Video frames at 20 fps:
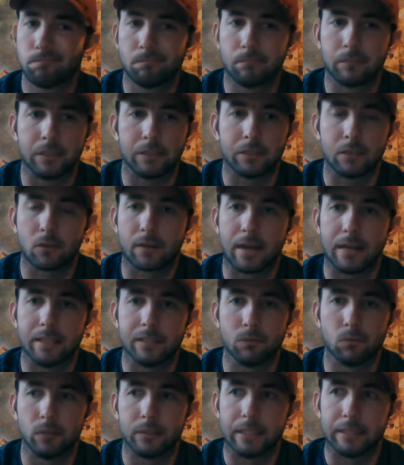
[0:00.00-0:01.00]
There's all
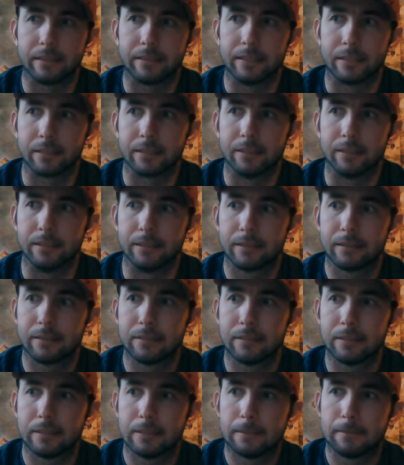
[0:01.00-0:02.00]
kinds of wars out there,
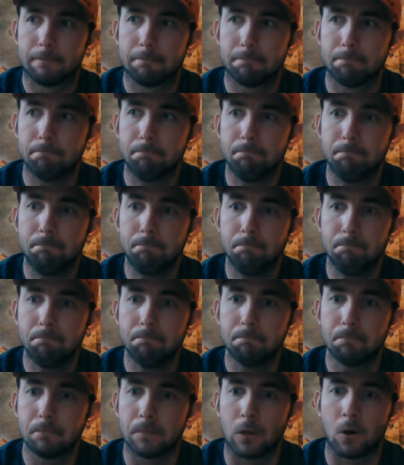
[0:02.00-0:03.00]
goodness.
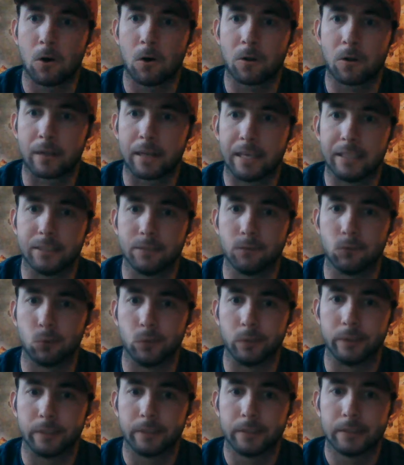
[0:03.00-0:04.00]
All kinds of
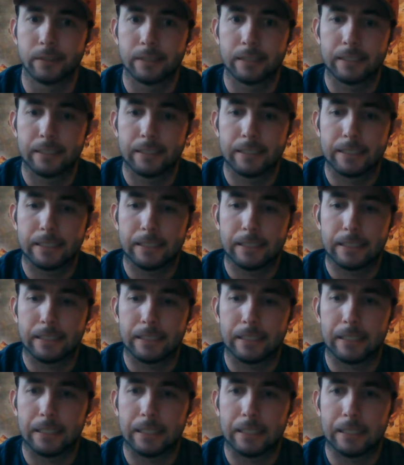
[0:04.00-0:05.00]
wars.
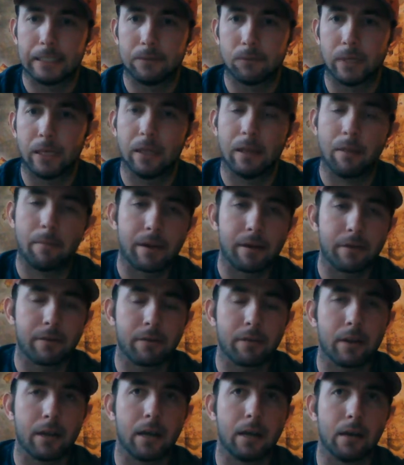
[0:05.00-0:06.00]
Well, I
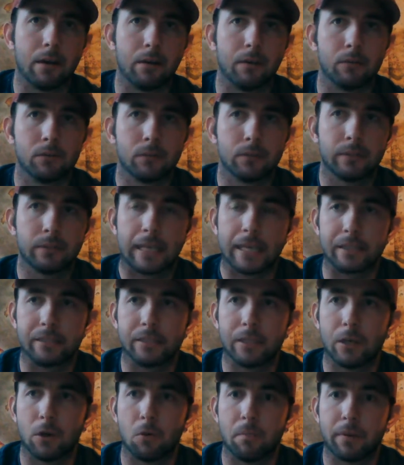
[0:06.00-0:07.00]
mean, sadly
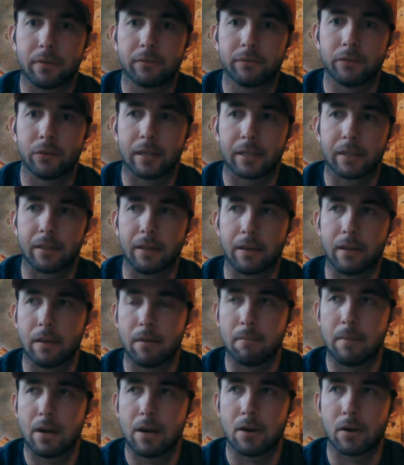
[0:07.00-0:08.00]
so, but so like the
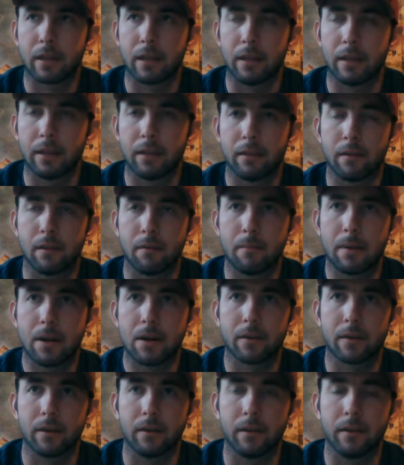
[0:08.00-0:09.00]
American
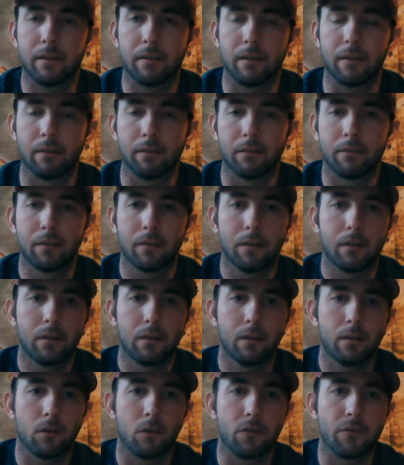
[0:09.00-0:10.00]
Indians
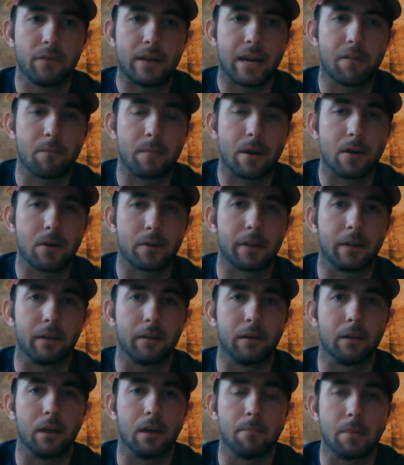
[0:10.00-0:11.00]
or the Native
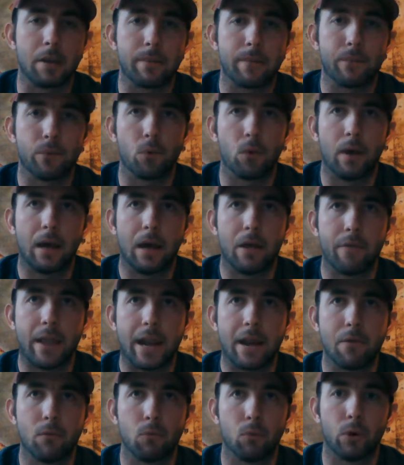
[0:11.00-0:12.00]
American people, how
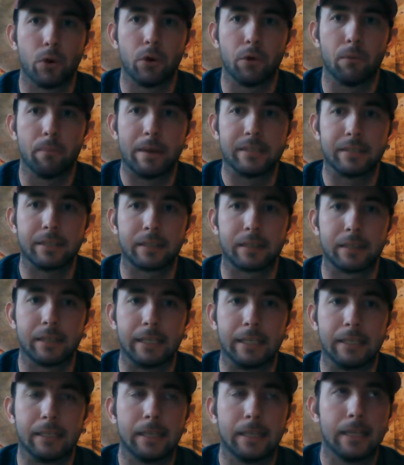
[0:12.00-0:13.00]
they were
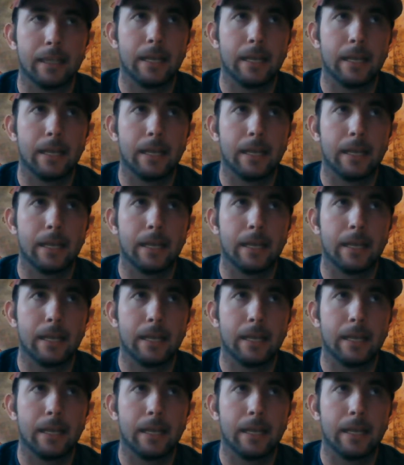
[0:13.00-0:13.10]
basically,